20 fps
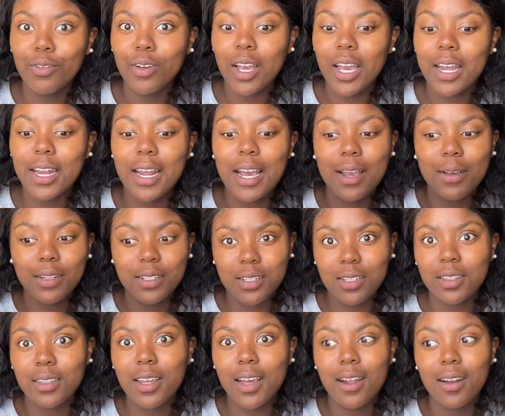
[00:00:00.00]
And I
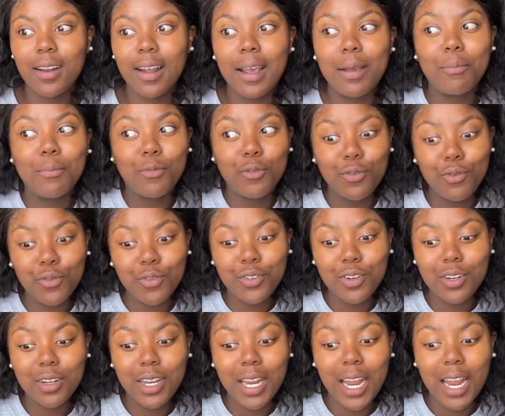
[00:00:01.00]
did that. I
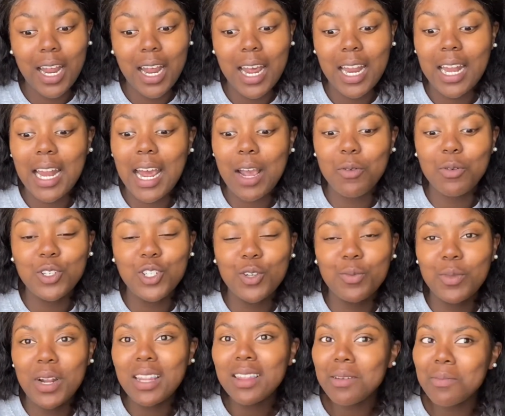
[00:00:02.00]
moved. And I wish him
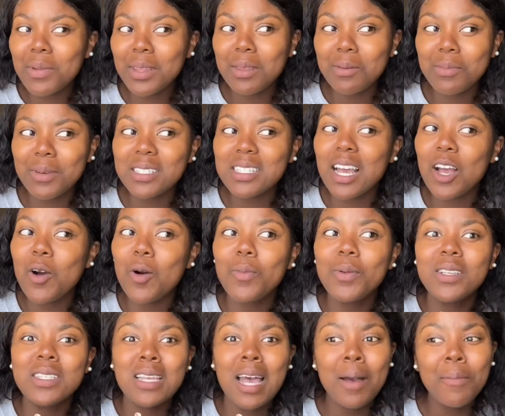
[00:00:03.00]
nothing but the best. I hope
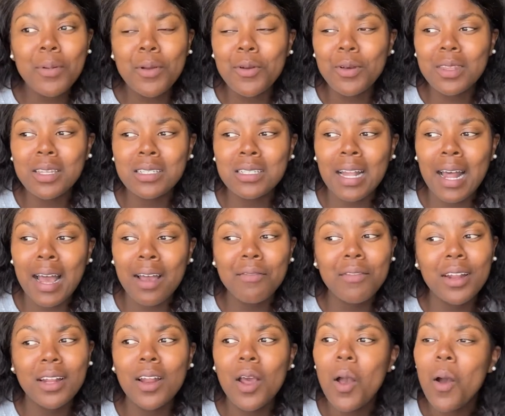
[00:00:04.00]
he's happy with his life
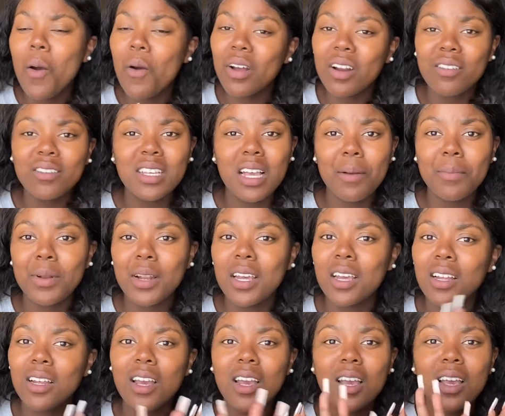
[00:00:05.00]
and whatever's
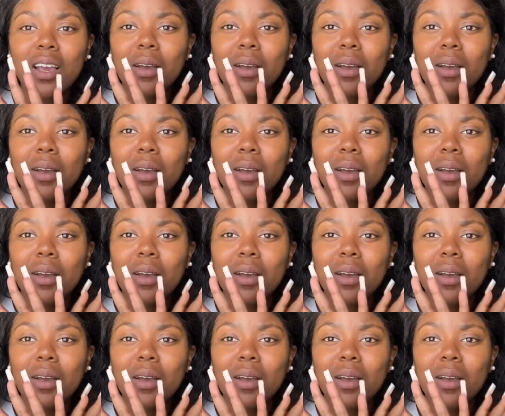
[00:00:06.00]
happening.